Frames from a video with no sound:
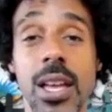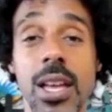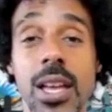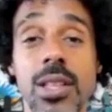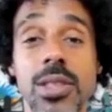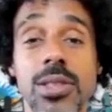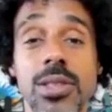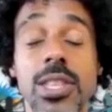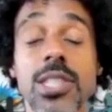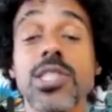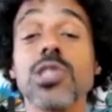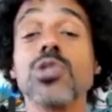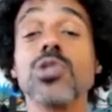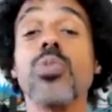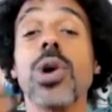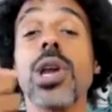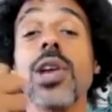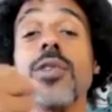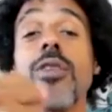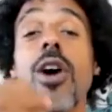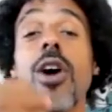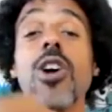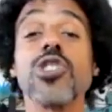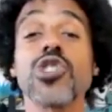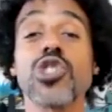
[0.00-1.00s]
This is one
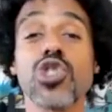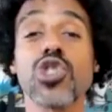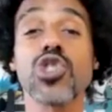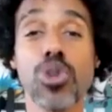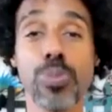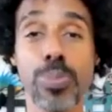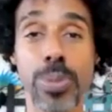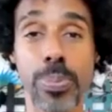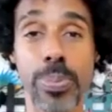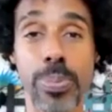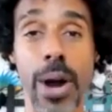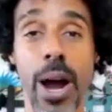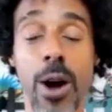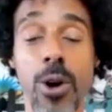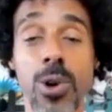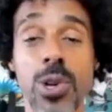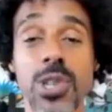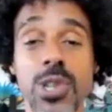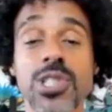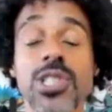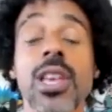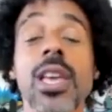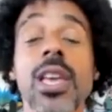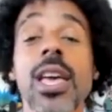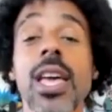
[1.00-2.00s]
of our
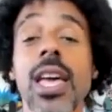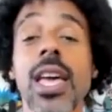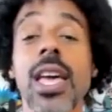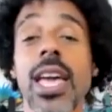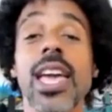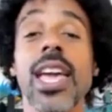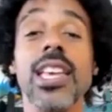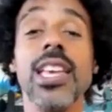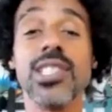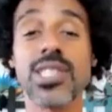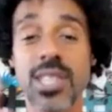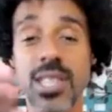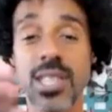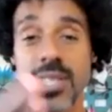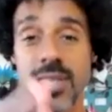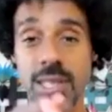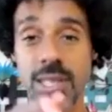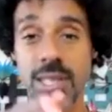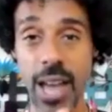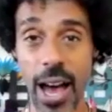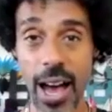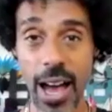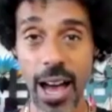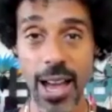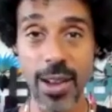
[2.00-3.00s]
superpowers, is to
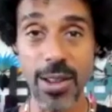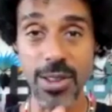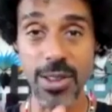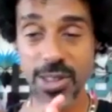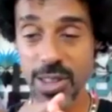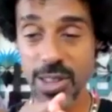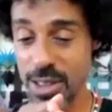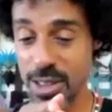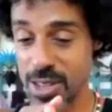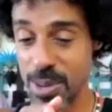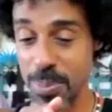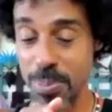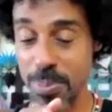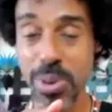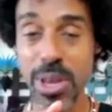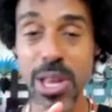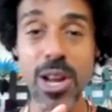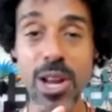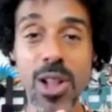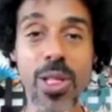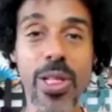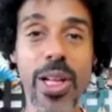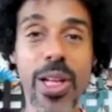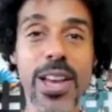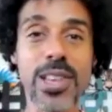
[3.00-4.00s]
die, to be a
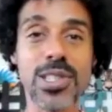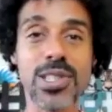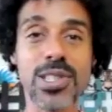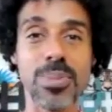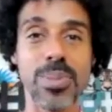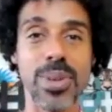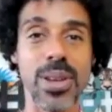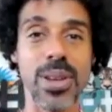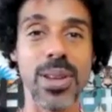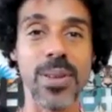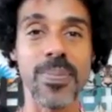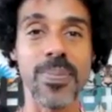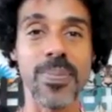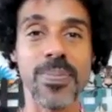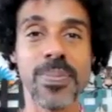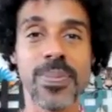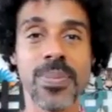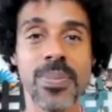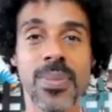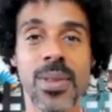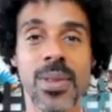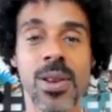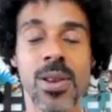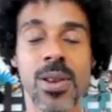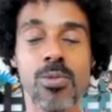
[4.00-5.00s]
laser beam
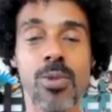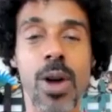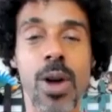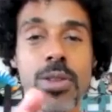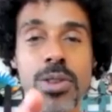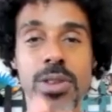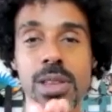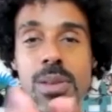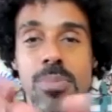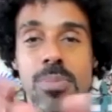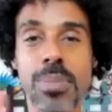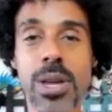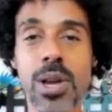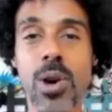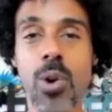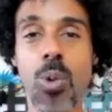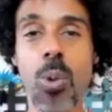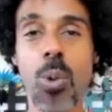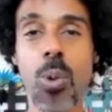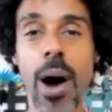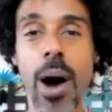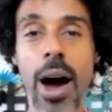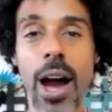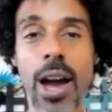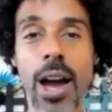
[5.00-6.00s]
rather than be a
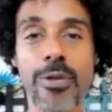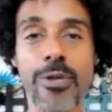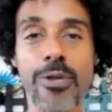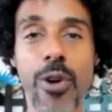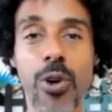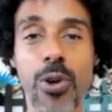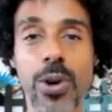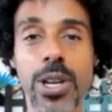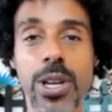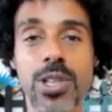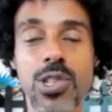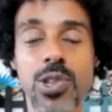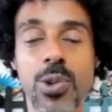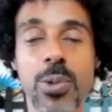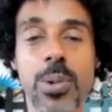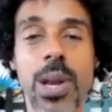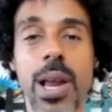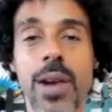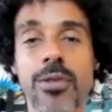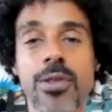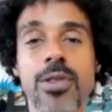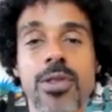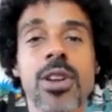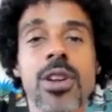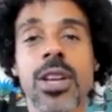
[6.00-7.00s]
wide focus or
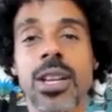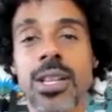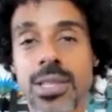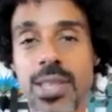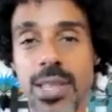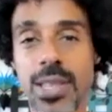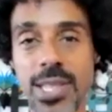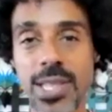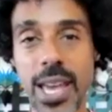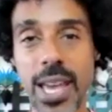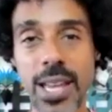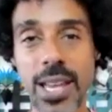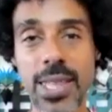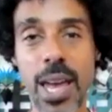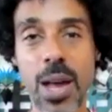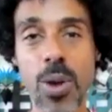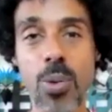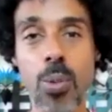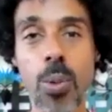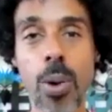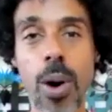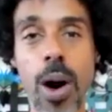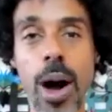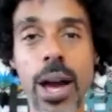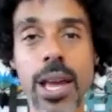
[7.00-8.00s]
whatever, to take that
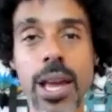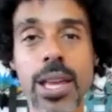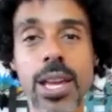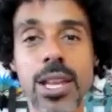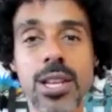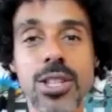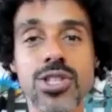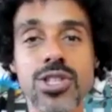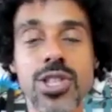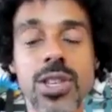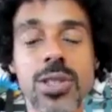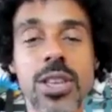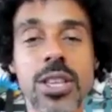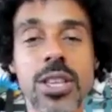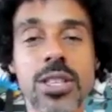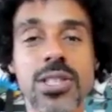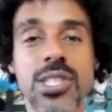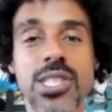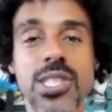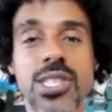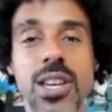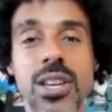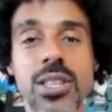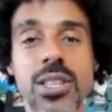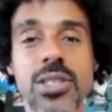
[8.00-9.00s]
wide energy that the
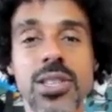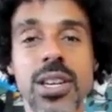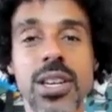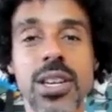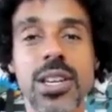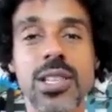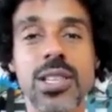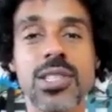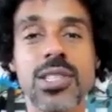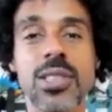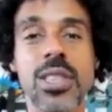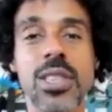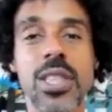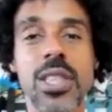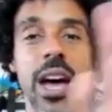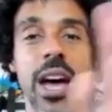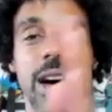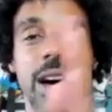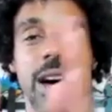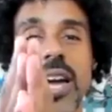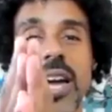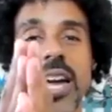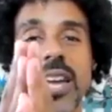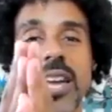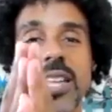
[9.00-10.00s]
sun does now
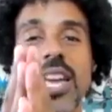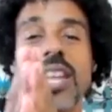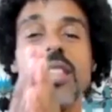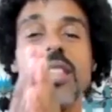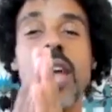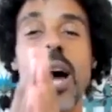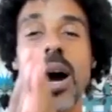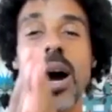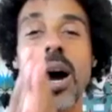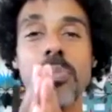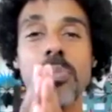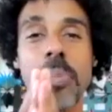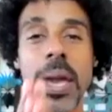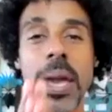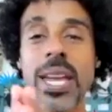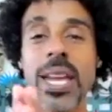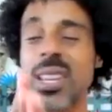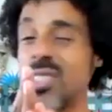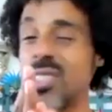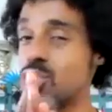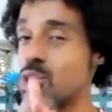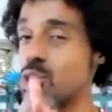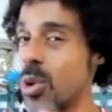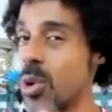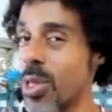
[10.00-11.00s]
and now make it
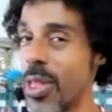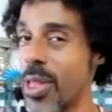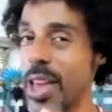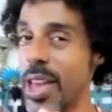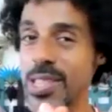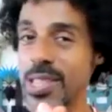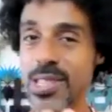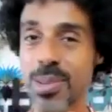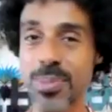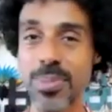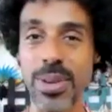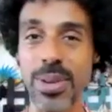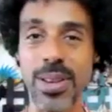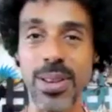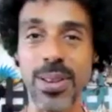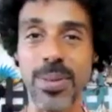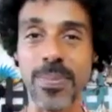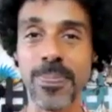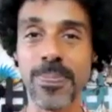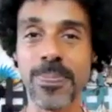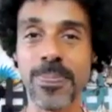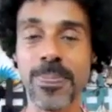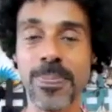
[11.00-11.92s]
into a laser beam.